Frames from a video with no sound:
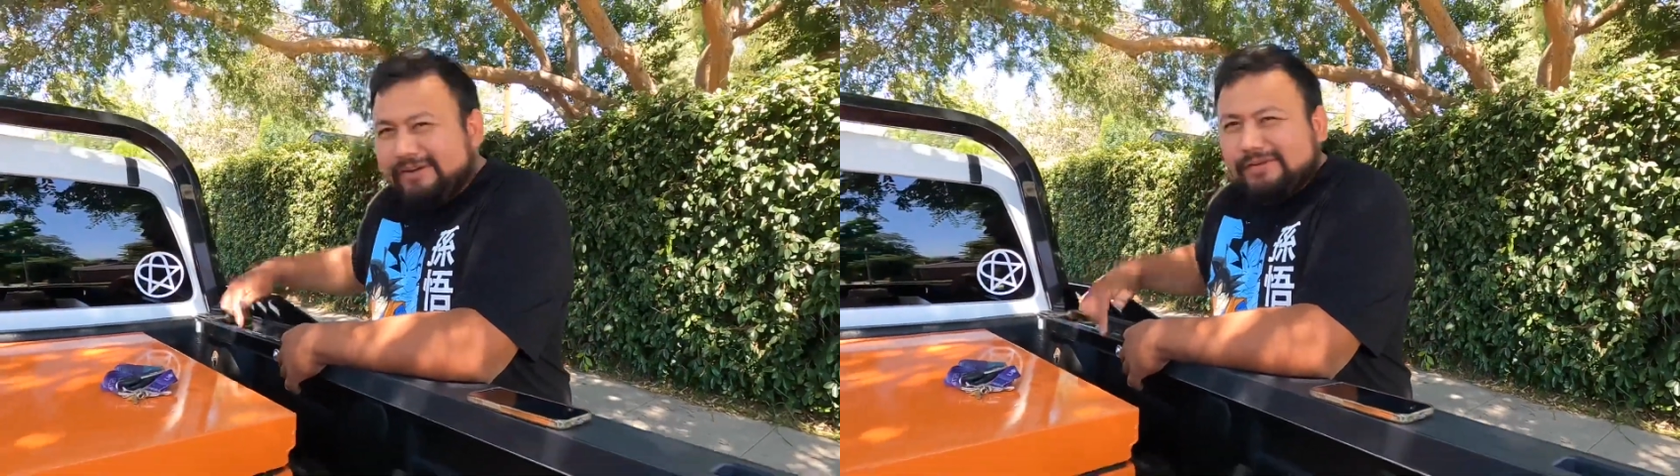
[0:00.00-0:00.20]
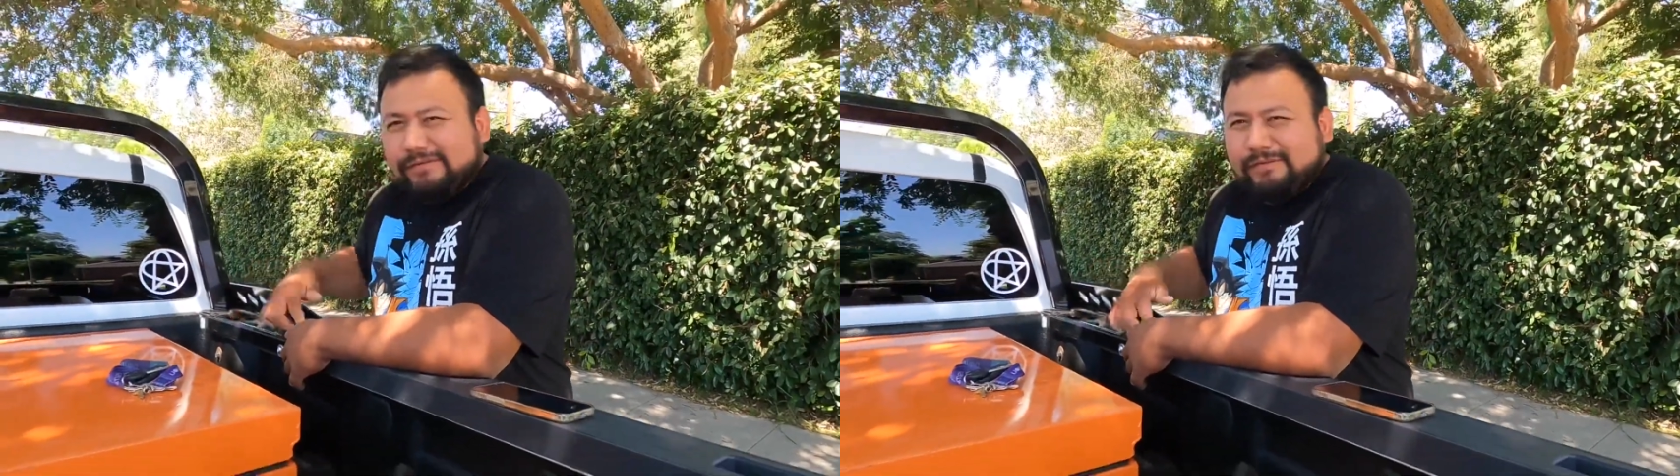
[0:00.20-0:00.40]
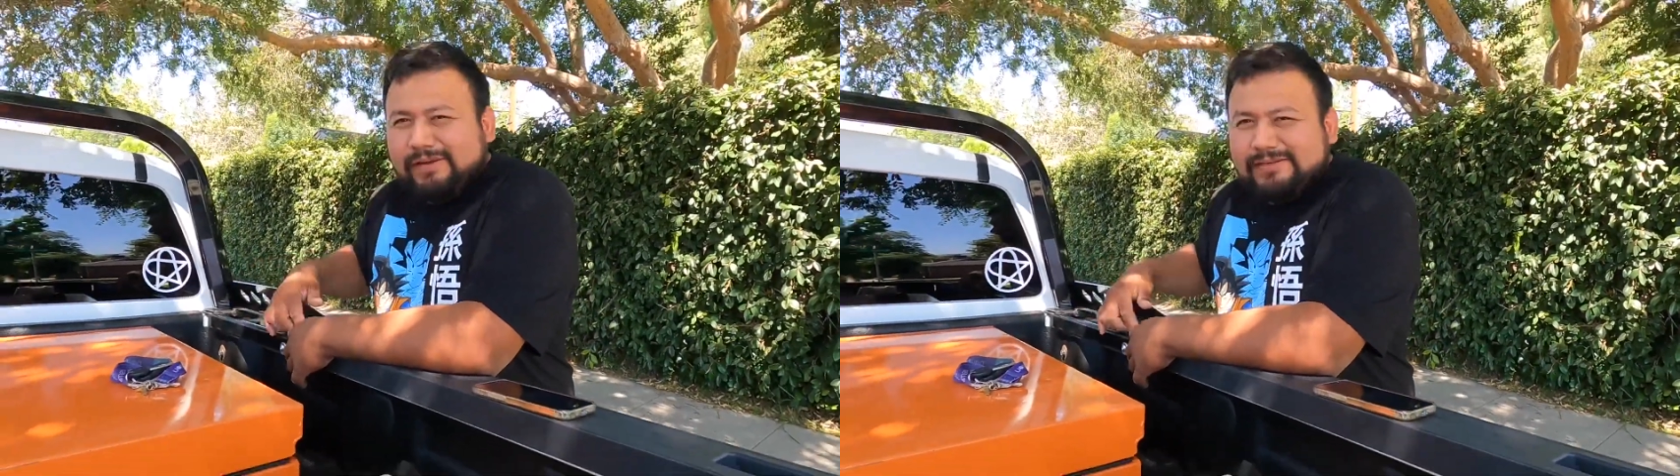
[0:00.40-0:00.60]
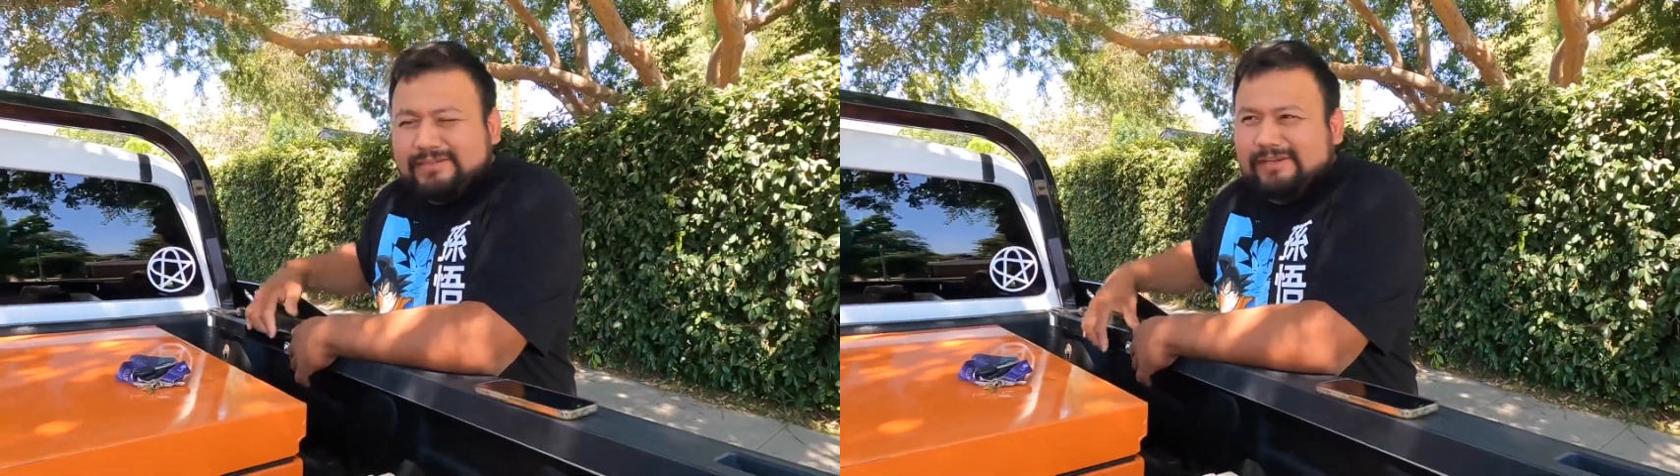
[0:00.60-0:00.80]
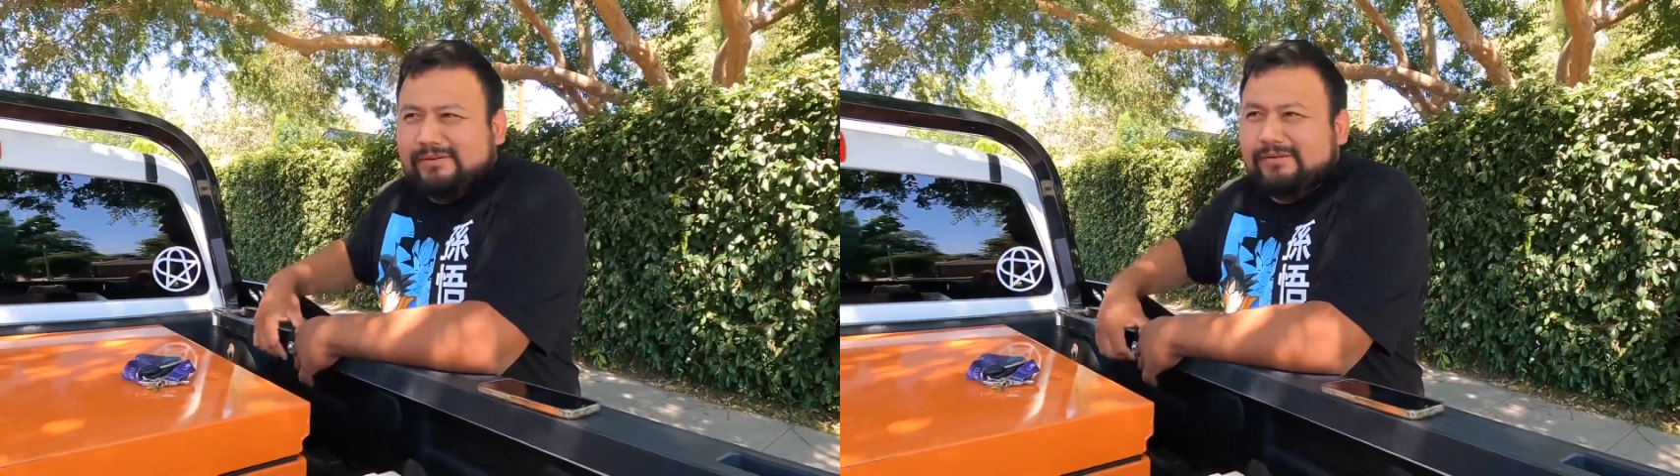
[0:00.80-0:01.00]
it to fit, because
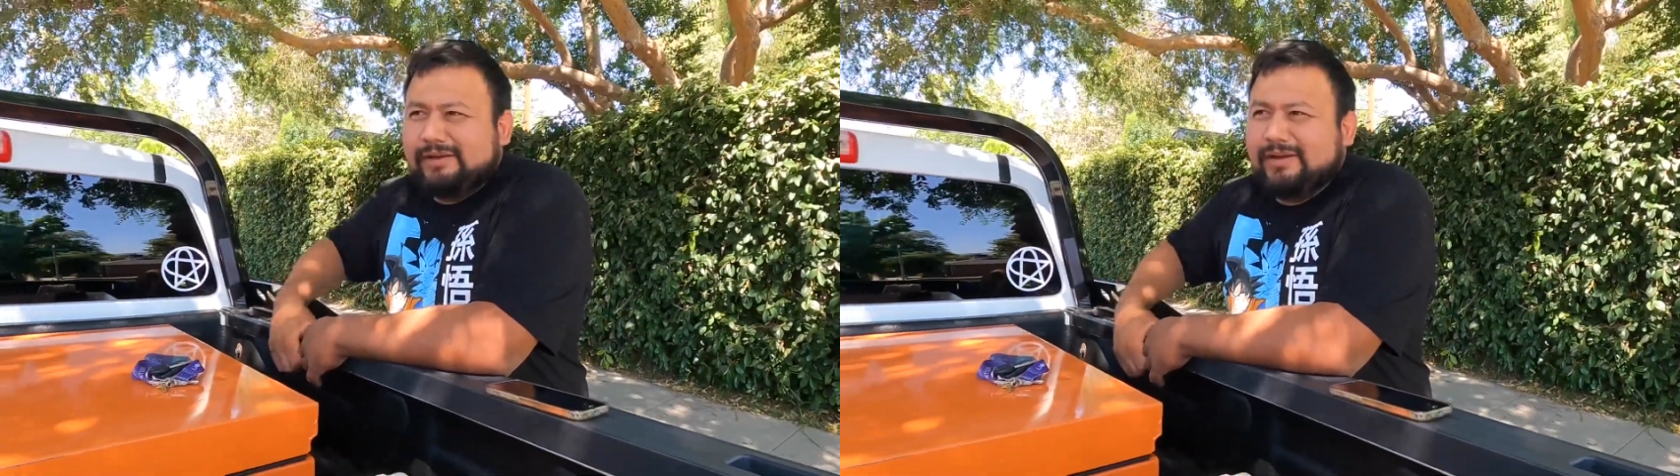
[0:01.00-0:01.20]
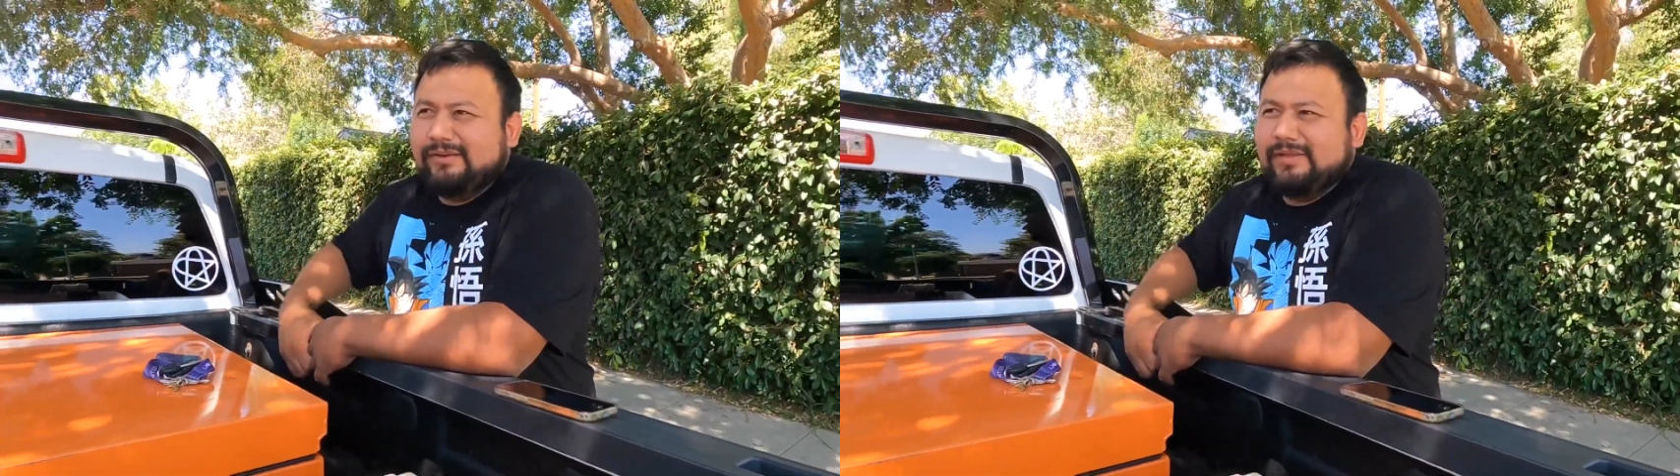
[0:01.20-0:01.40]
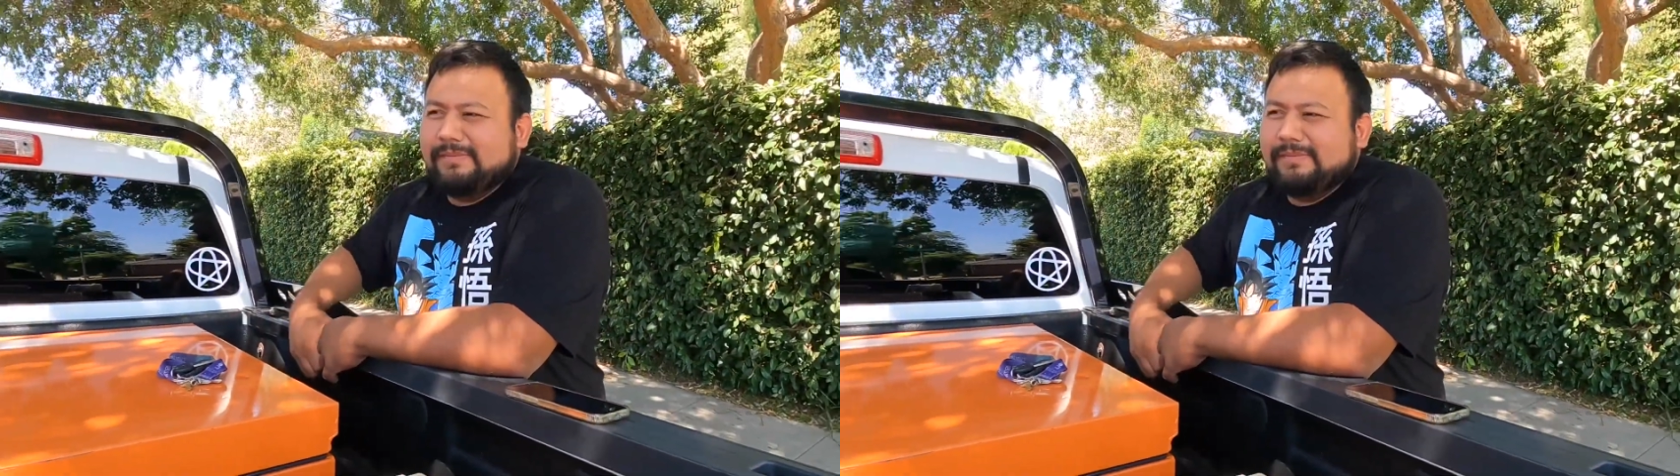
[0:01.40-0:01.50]
I know